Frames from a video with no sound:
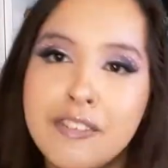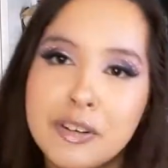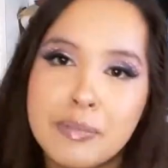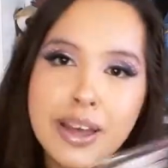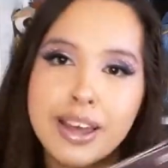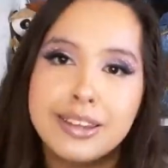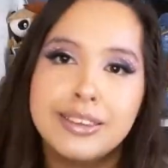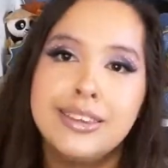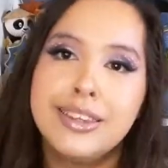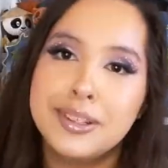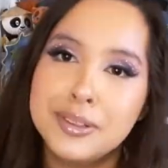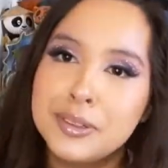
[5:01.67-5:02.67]
never mind.
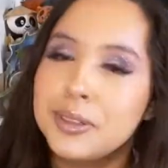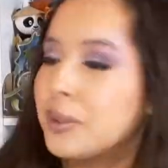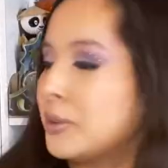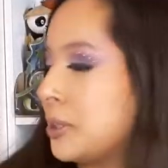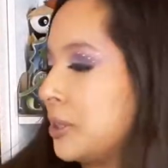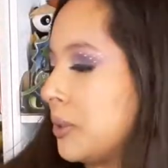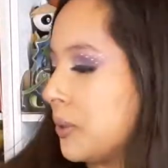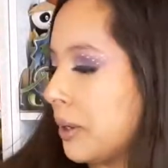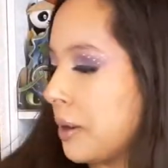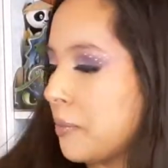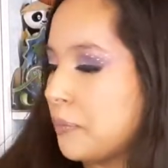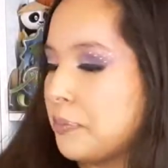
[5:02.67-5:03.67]
They knew what they were
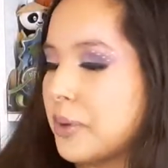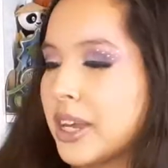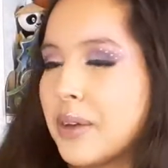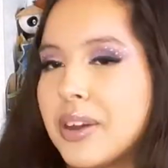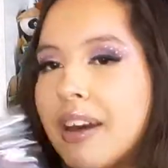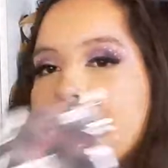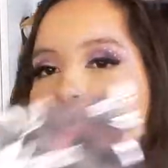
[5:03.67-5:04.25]
doing. But yeah, we